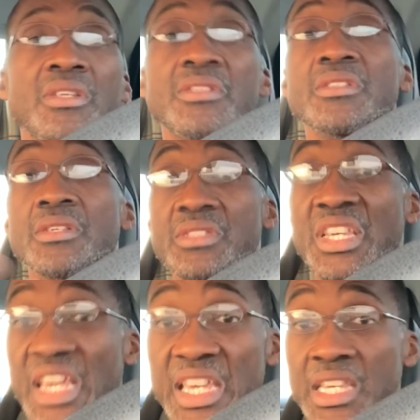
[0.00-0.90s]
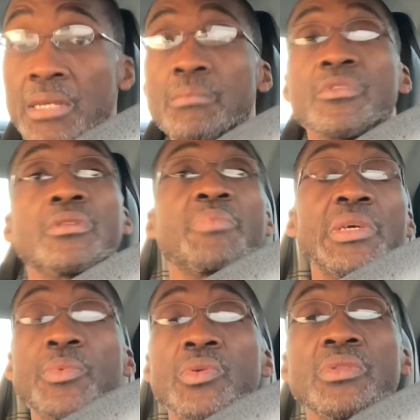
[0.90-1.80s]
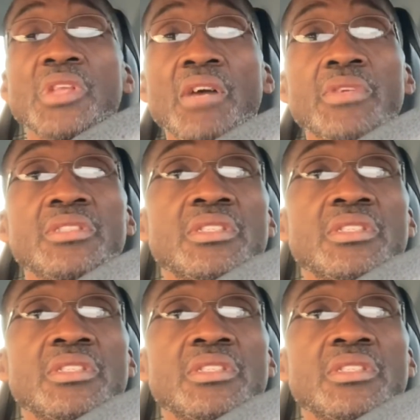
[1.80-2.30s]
the team, or the people who love us,